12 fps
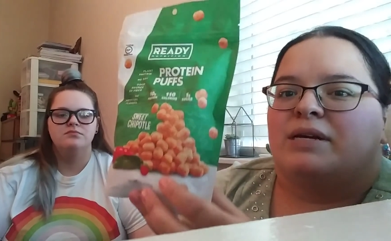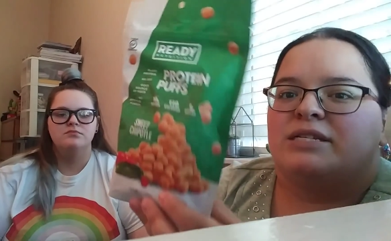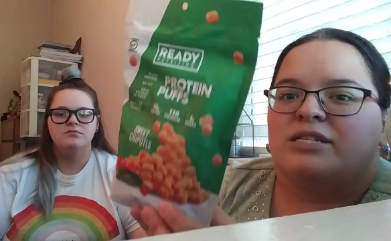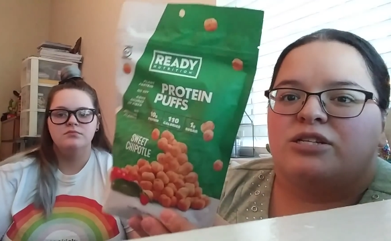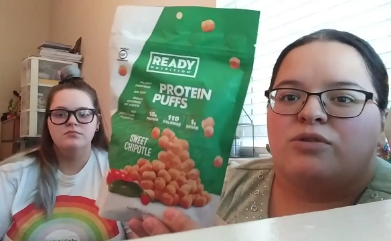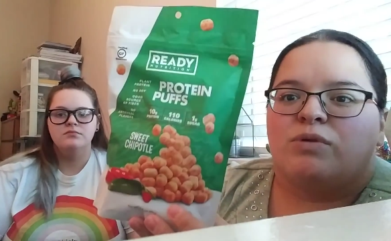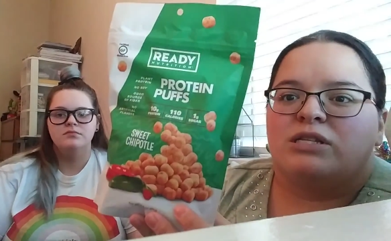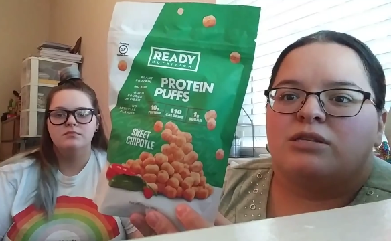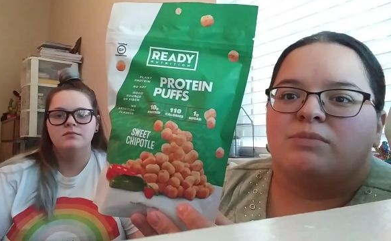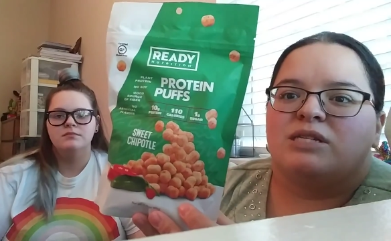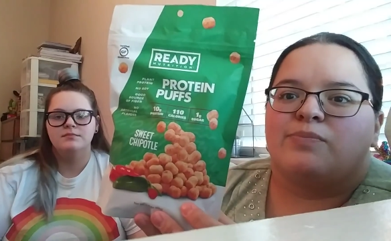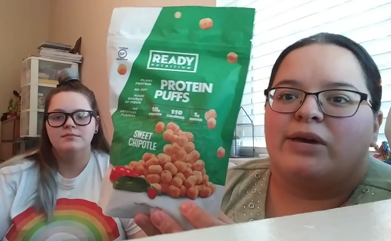Speaker 1: My sister wants
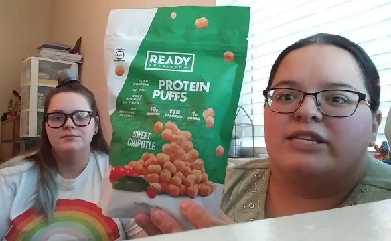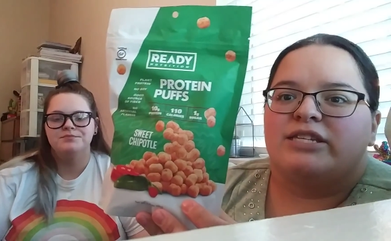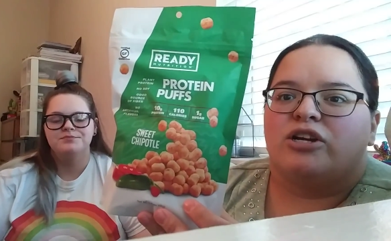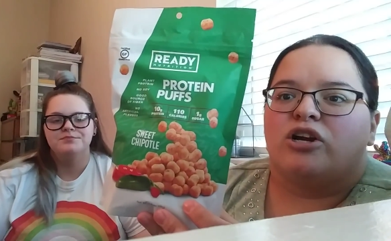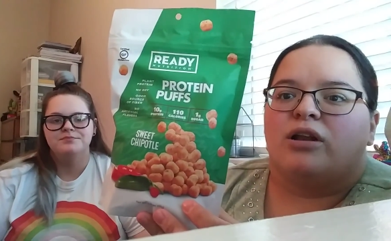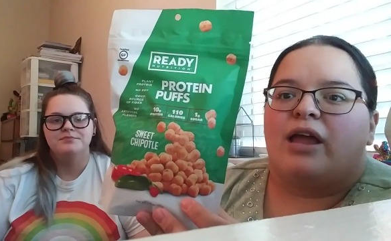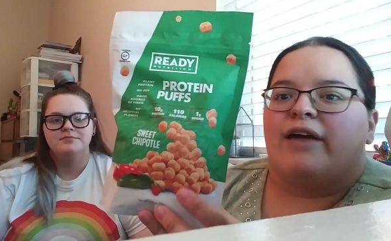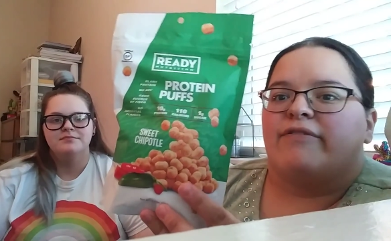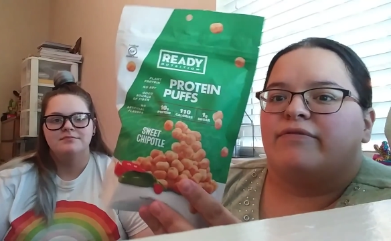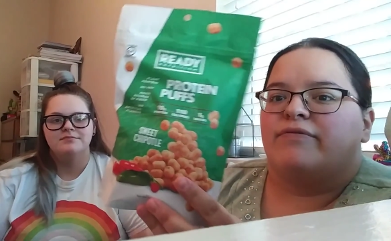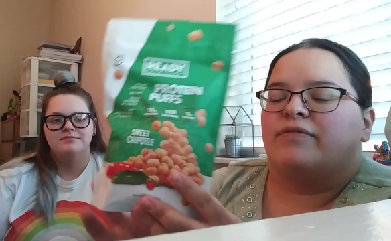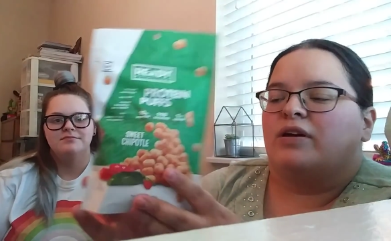some spice in her
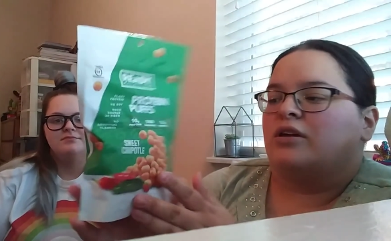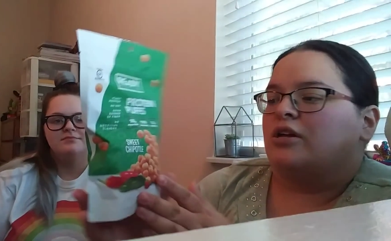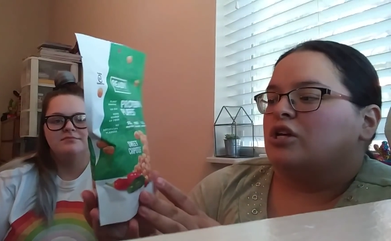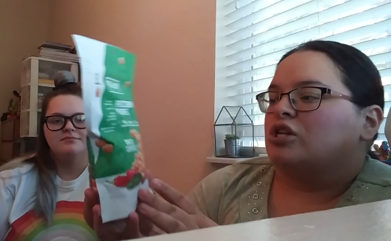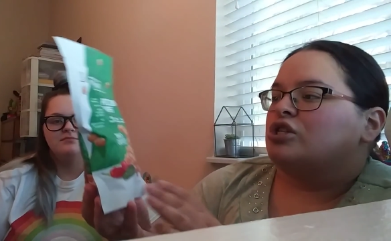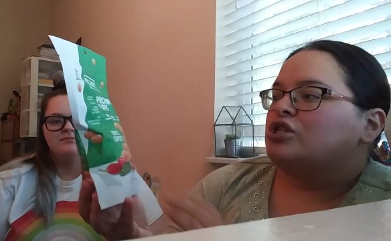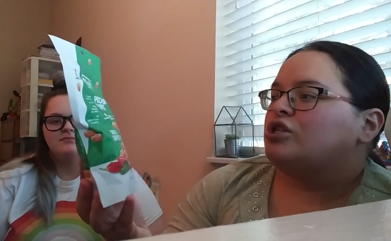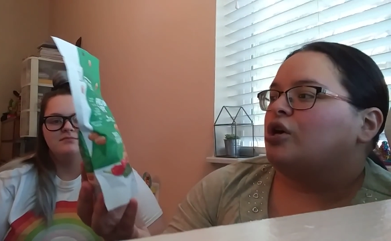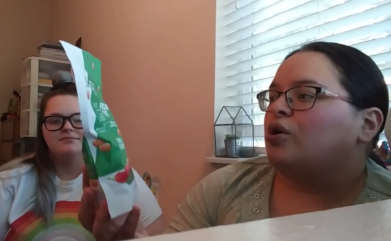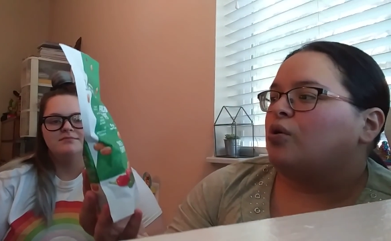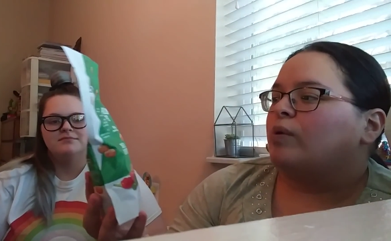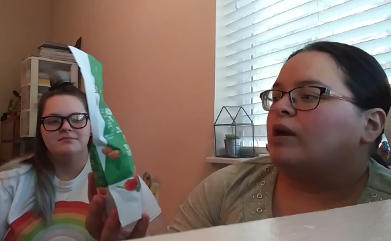life.
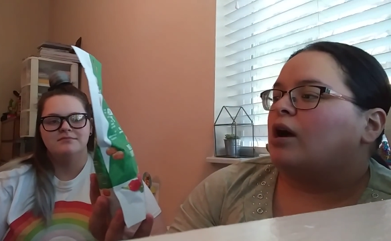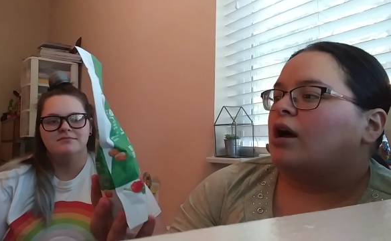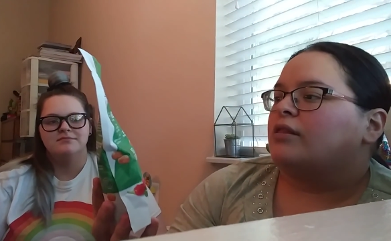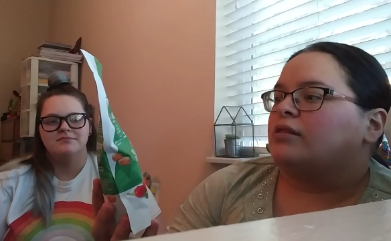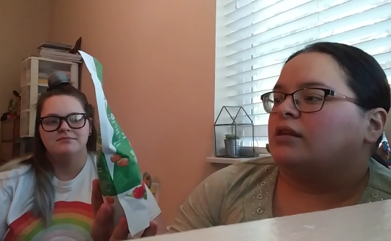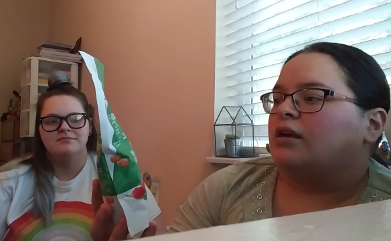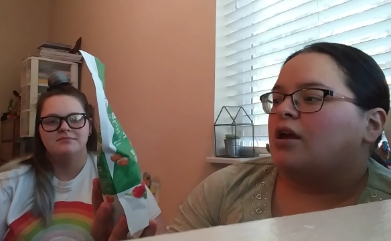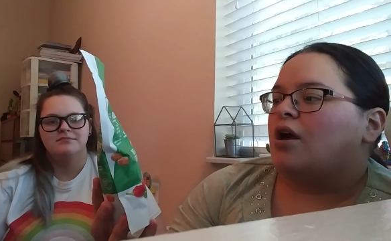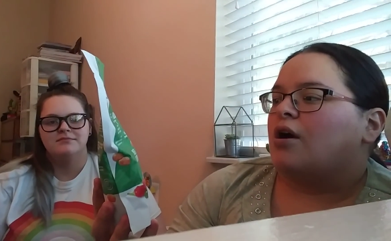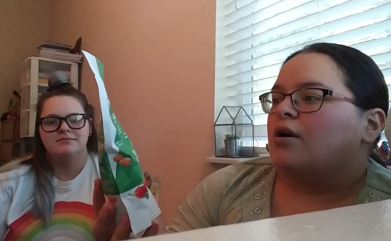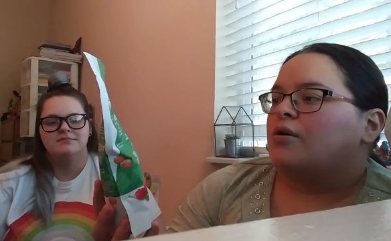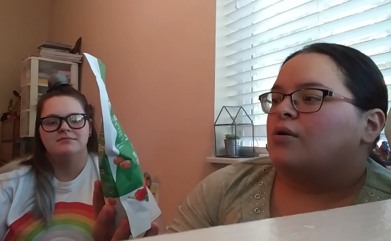So we got the
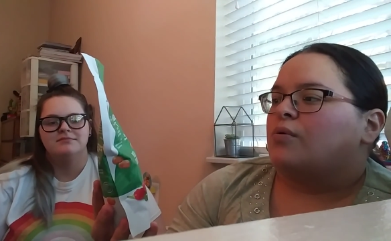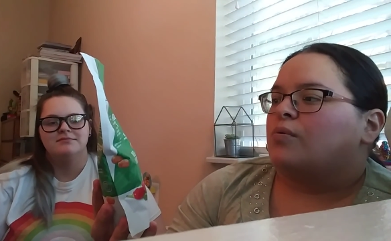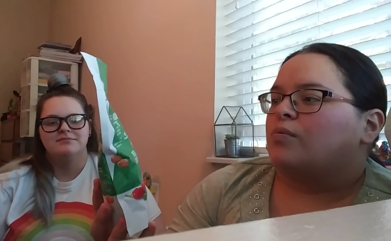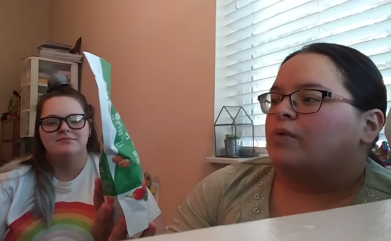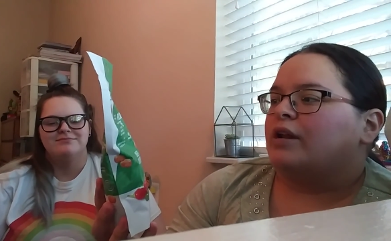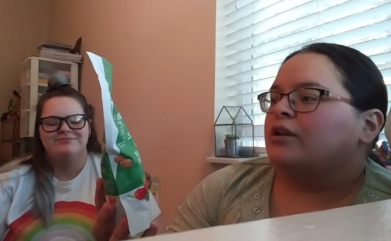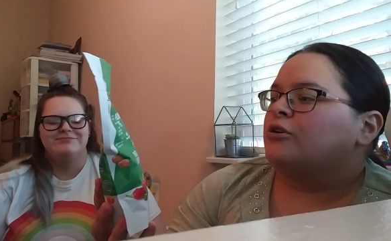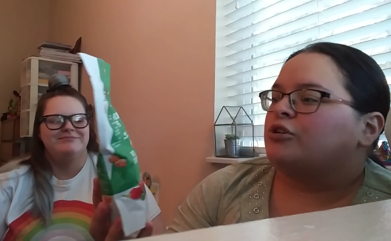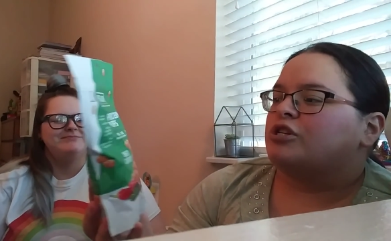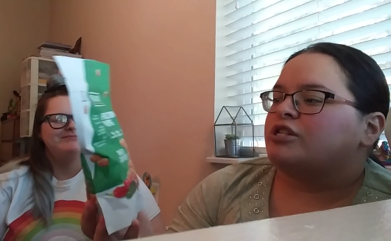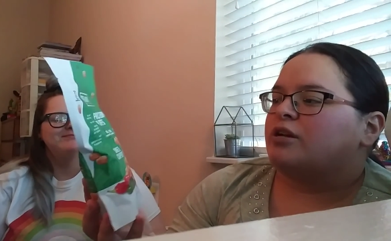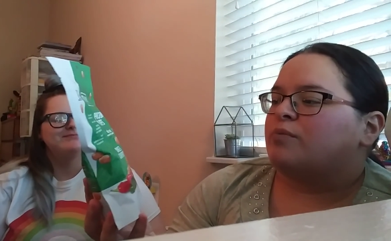Ready
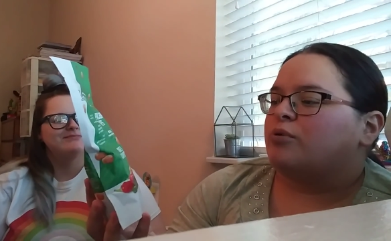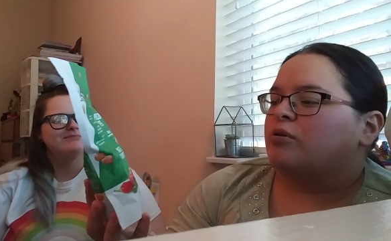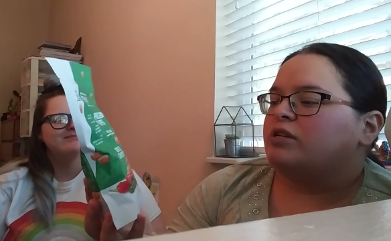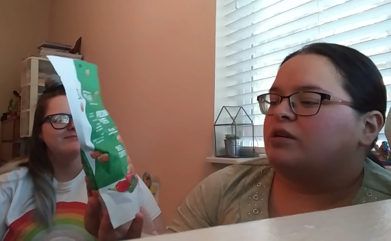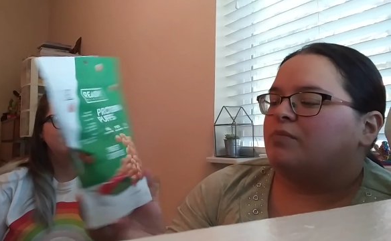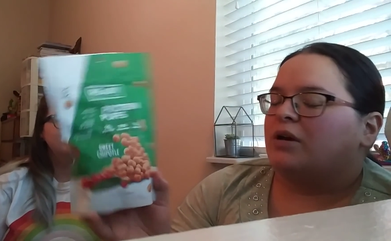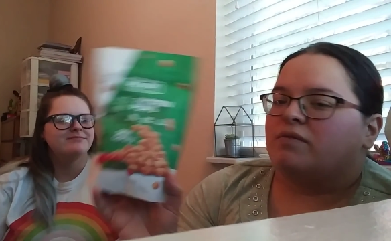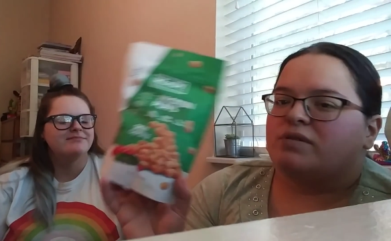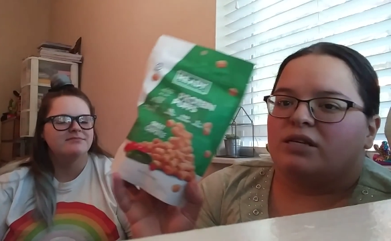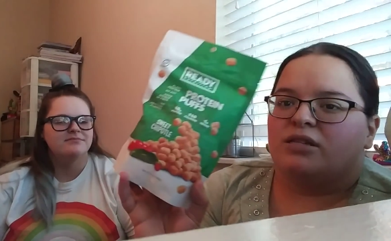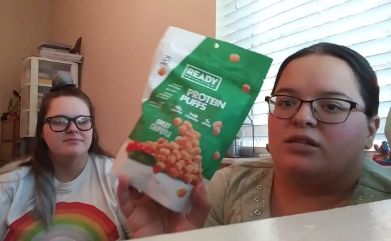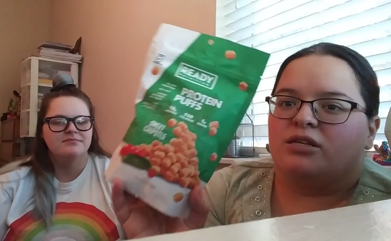Nutrition Protein
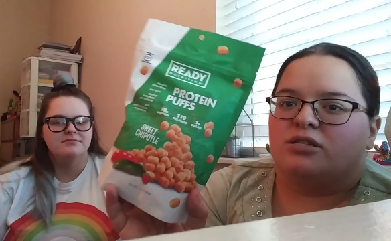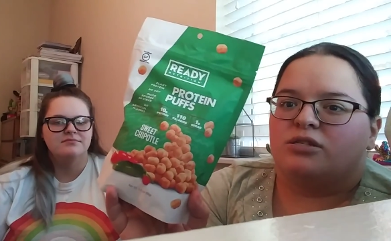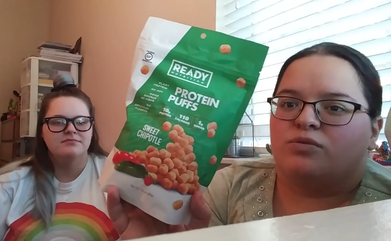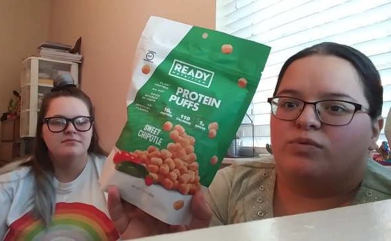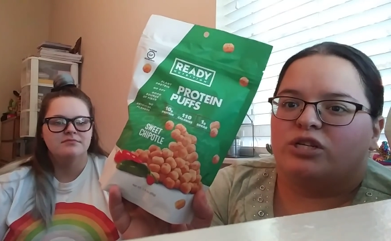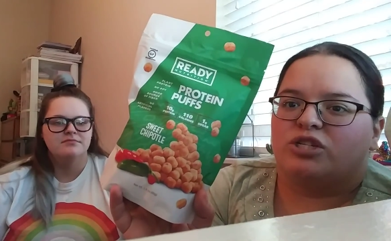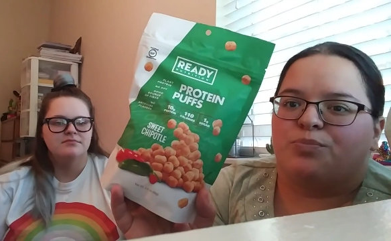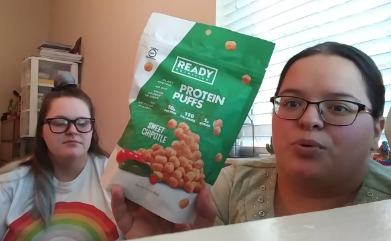Puffs in the Sweet